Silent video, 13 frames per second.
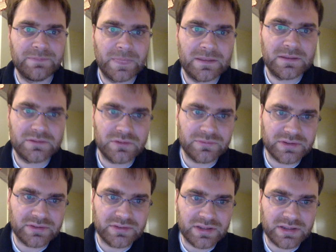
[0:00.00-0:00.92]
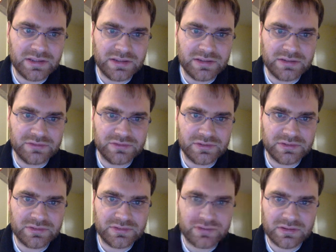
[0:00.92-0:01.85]
So if I say
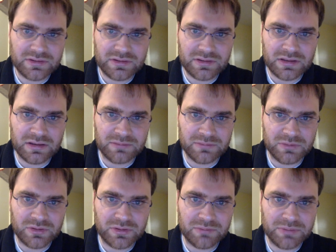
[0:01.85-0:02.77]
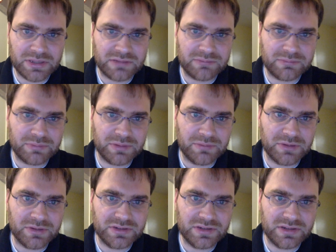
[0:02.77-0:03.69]
hinges, you could pick pretty
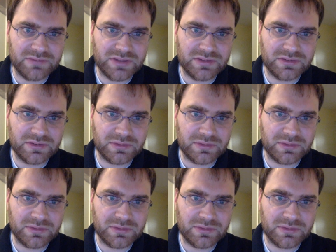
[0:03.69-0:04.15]
much any of these.